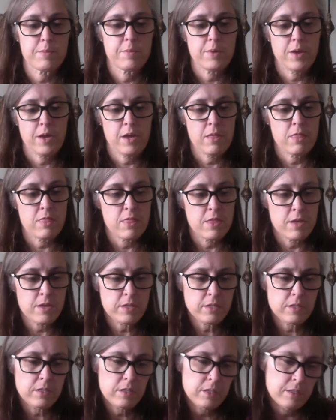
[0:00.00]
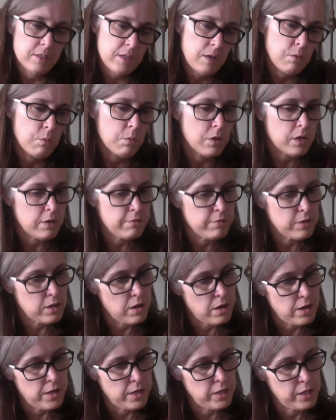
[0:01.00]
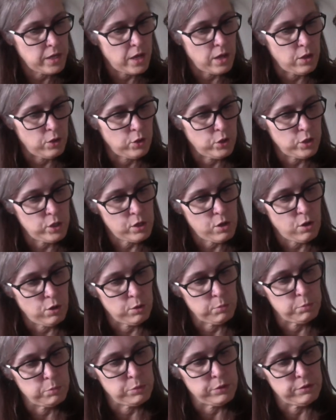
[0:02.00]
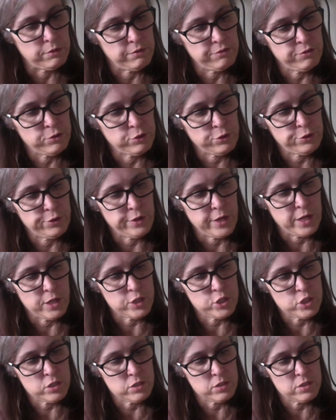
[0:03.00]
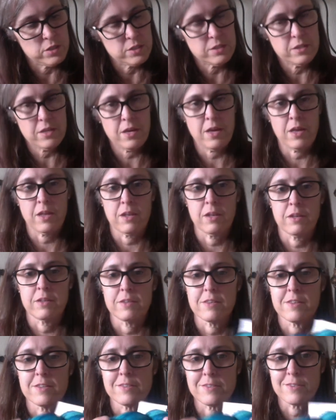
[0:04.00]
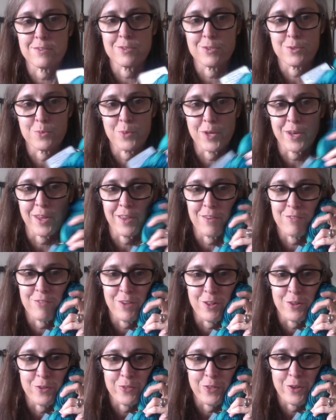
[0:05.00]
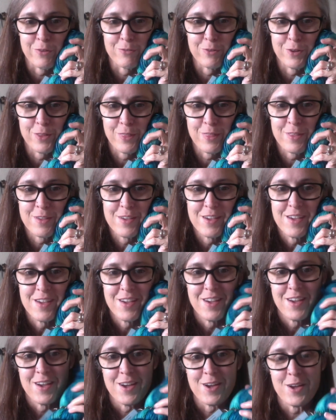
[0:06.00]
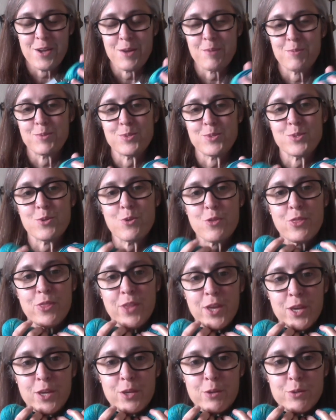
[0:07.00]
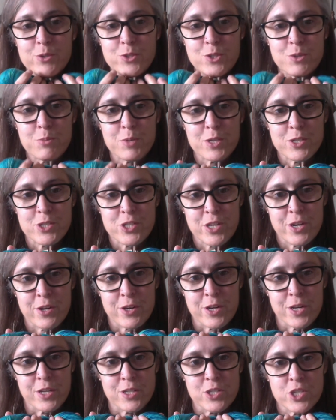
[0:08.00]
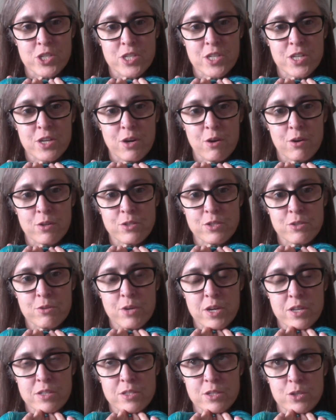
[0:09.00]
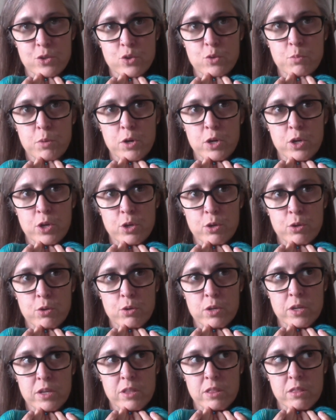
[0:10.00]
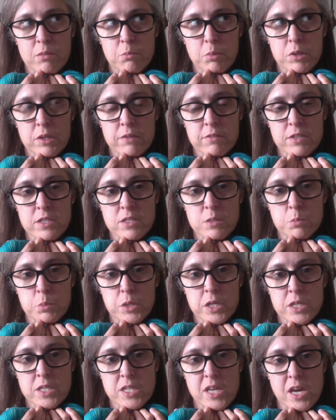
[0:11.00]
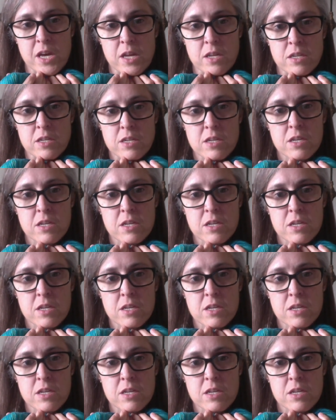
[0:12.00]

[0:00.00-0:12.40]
this is a one-of-a-kind color called Beautiful Creations, and this is the one I fell in love with. So thank you so much, Tara. She also has a coupon code. I believe it's Spring10,